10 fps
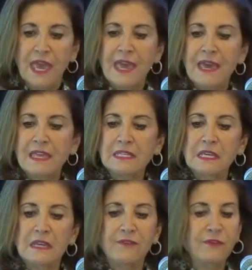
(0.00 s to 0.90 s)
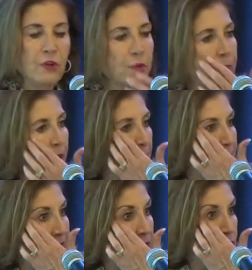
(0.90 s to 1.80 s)
And if your
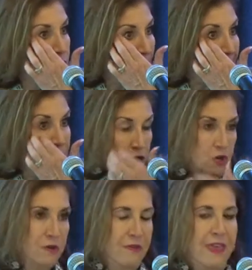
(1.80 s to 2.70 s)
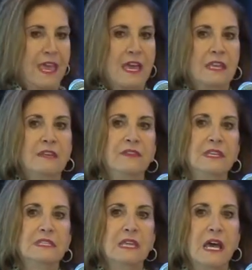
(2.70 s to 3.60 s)
property is greater than
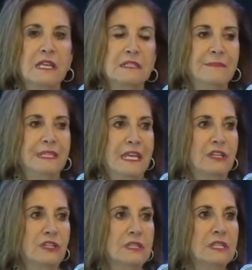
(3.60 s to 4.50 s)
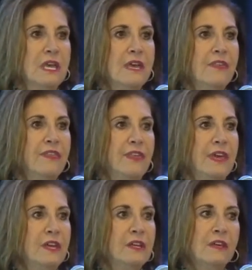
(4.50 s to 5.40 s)
the size limitations,
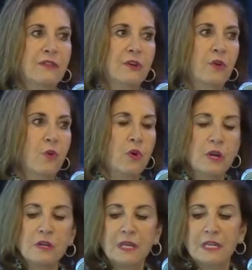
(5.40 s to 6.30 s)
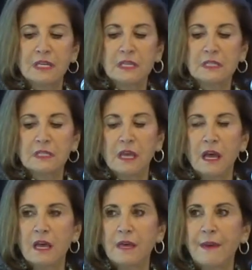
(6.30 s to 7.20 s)
then the court has
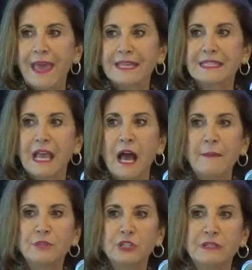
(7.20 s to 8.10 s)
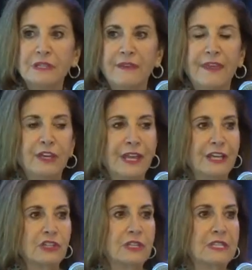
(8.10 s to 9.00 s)
the option, and they could
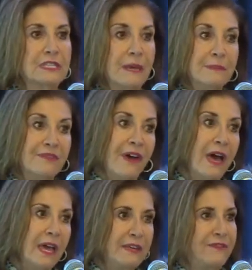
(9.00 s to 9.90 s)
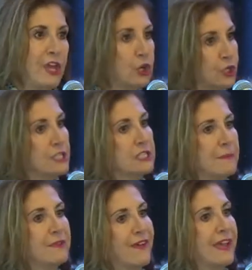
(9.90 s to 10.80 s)
actually subdivide, if they could
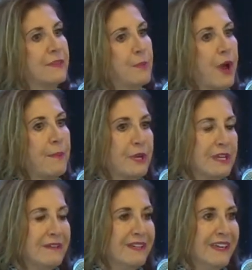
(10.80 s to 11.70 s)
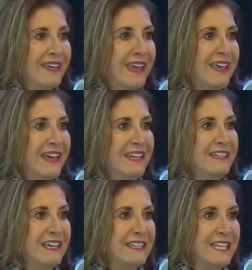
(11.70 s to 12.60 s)
subdivide the property
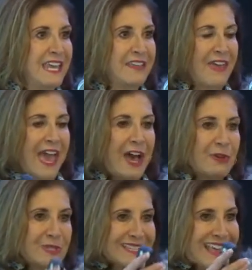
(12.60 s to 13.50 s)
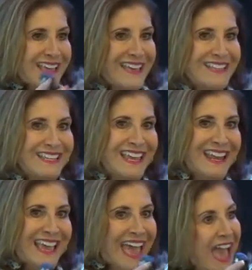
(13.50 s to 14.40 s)
and take the house and
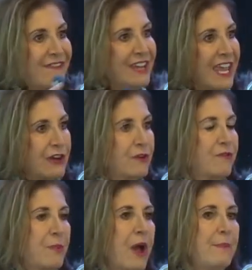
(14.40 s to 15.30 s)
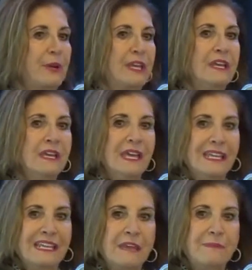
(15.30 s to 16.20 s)
half an acre of property
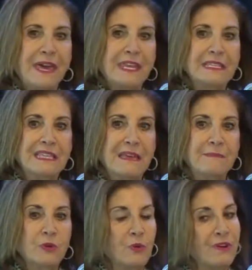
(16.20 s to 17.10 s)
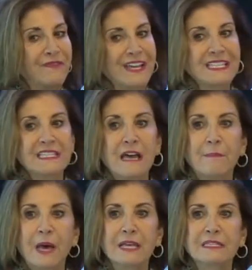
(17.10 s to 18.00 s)
and keep that exempt. Or if that's
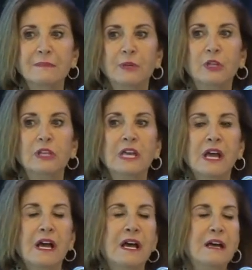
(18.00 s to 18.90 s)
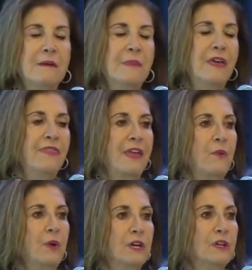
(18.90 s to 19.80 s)
not possible, they
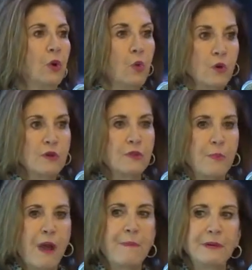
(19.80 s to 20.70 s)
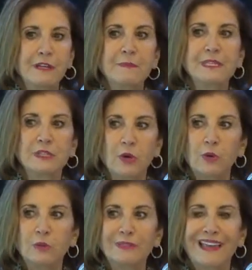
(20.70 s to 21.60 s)
will order the property to be
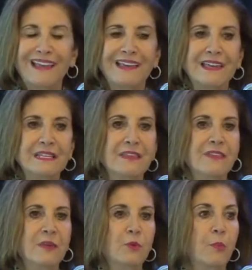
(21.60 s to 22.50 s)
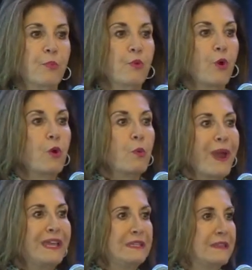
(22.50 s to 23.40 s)
sold and then will
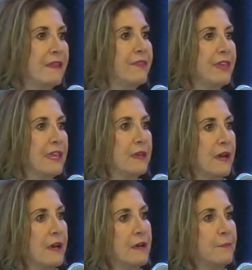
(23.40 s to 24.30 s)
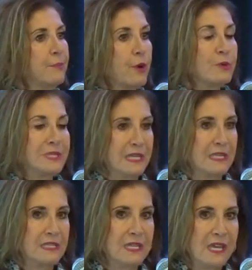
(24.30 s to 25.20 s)
prorate the
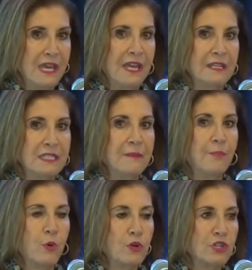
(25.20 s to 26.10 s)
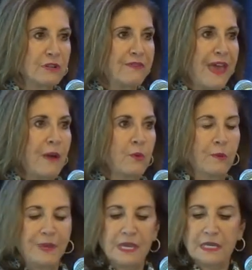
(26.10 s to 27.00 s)
proceeds, and some portion of that will
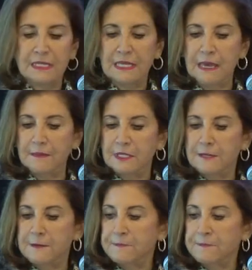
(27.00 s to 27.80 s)
be exempt.